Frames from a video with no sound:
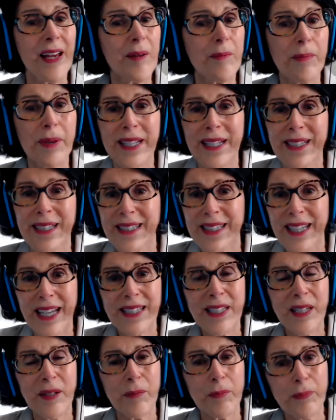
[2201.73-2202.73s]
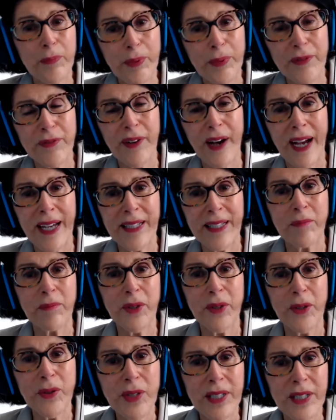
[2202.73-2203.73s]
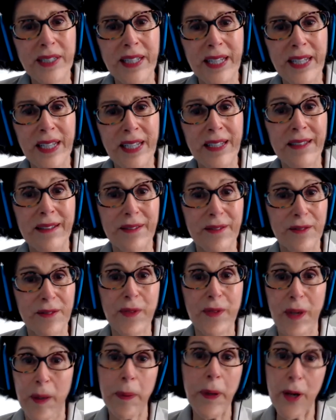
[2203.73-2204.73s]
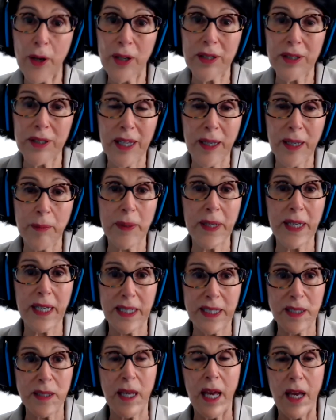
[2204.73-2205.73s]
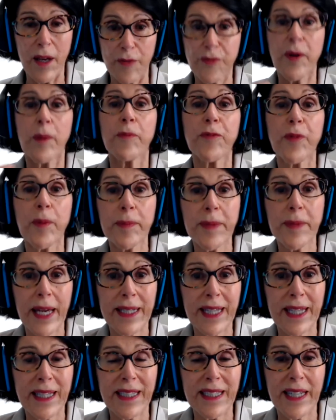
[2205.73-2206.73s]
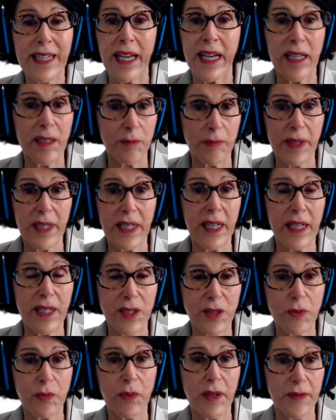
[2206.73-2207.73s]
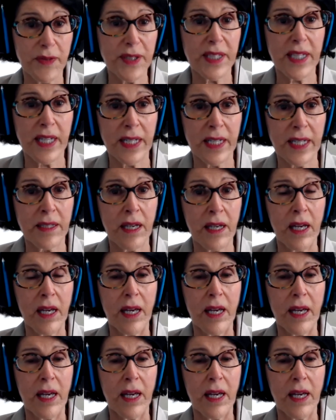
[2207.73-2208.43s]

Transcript: But it doesn't provide immunity, apparently, because from getting it again, because we've seen,